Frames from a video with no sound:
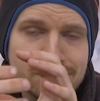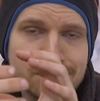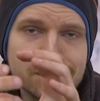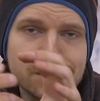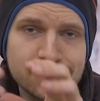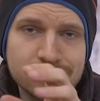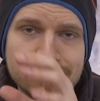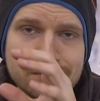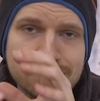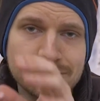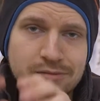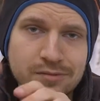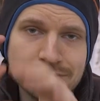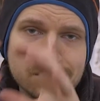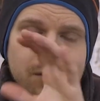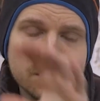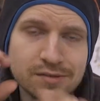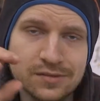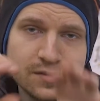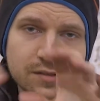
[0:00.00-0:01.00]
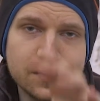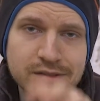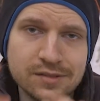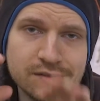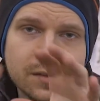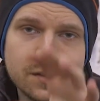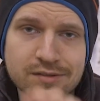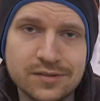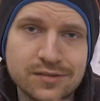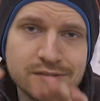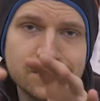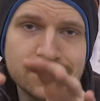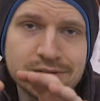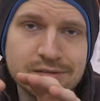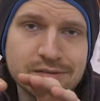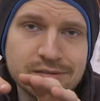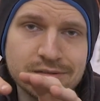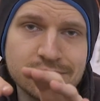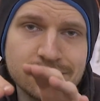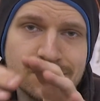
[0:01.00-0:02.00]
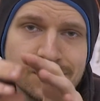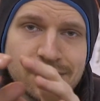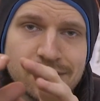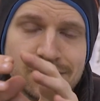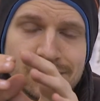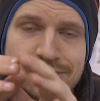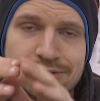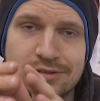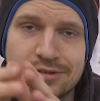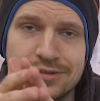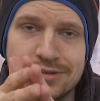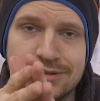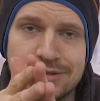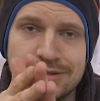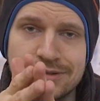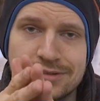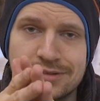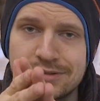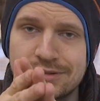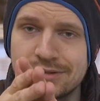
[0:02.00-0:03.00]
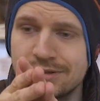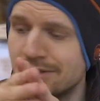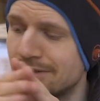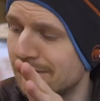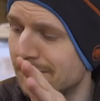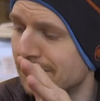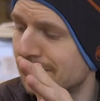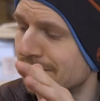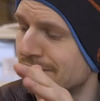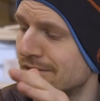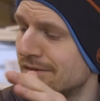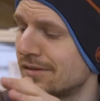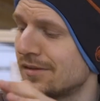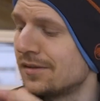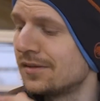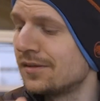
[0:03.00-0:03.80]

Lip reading: so easily dust lands on it, and then